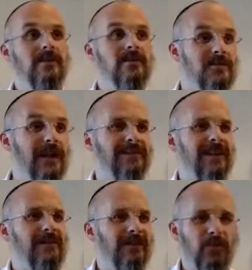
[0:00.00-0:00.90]
So now let's think
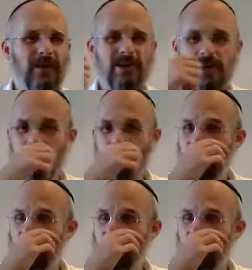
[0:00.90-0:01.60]
about this with Hashem.